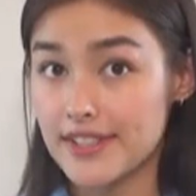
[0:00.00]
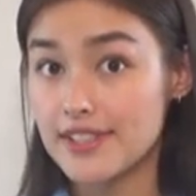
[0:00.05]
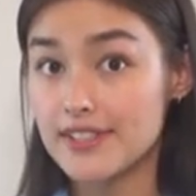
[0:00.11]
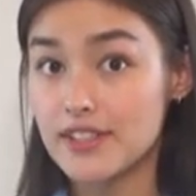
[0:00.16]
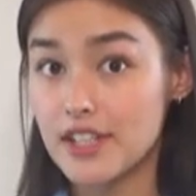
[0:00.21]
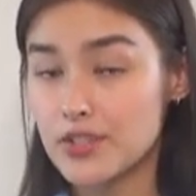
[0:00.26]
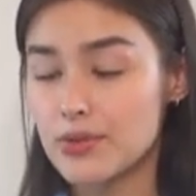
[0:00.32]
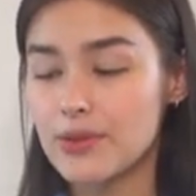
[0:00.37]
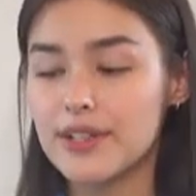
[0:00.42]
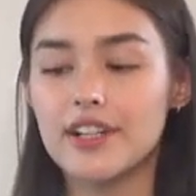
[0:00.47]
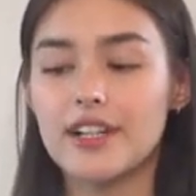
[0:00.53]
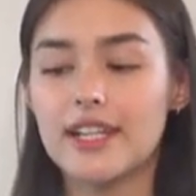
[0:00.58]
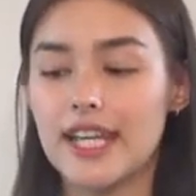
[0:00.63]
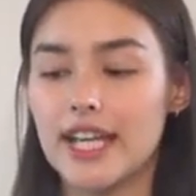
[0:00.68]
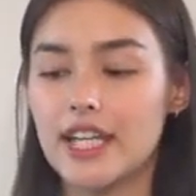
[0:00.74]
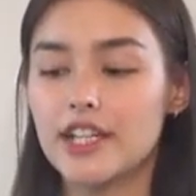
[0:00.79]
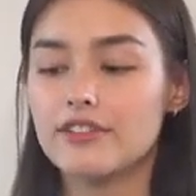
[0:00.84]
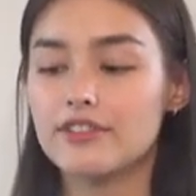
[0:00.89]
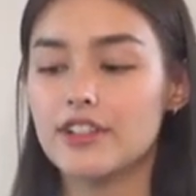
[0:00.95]
This is on Twitter
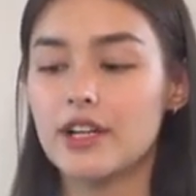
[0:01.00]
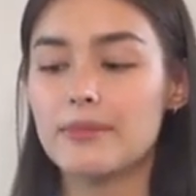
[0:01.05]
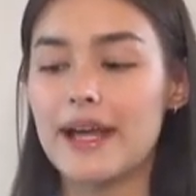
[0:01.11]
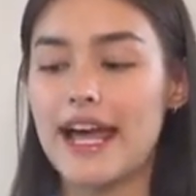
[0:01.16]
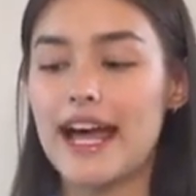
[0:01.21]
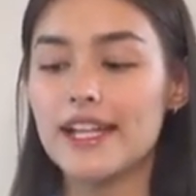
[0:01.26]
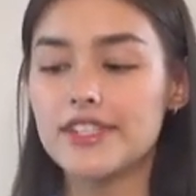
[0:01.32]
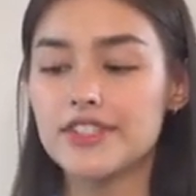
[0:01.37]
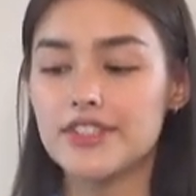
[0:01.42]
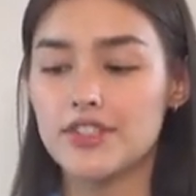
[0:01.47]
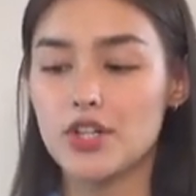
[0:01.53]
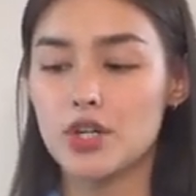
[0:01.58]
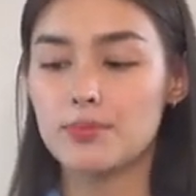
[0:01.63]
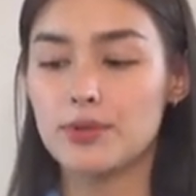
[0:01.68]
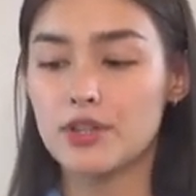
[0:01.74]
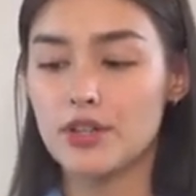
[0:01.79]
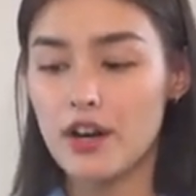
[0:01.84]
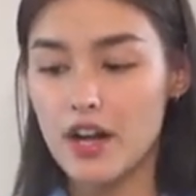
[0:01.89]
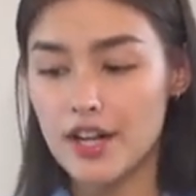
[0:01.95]
again, from
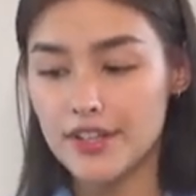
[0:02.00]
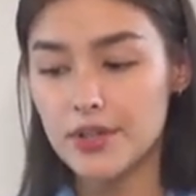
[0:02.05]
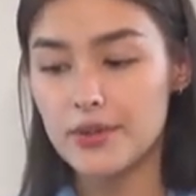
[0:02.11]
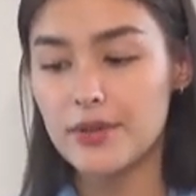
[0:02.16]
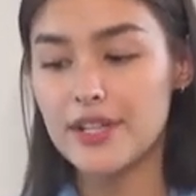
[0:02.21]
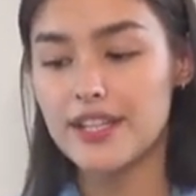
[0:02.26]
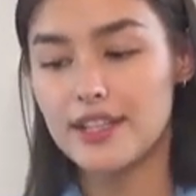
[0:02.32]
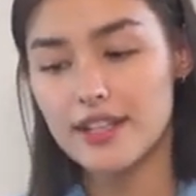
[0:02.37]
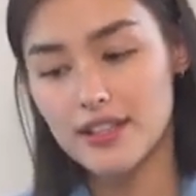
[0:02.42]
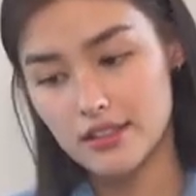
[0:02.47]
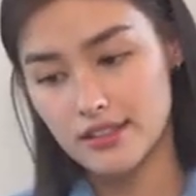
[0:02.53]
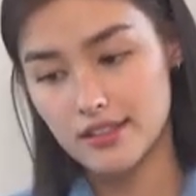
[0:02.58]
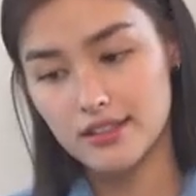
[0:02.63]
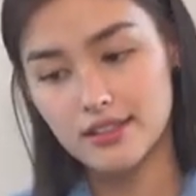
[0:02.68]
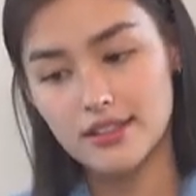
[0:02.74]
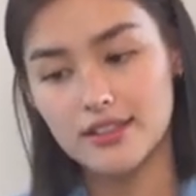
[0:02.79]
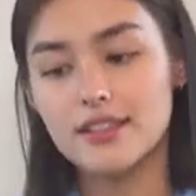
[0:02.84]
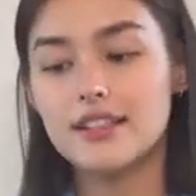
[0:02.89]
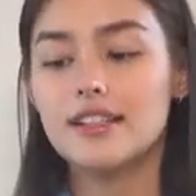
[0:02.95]
@SoberanoHill.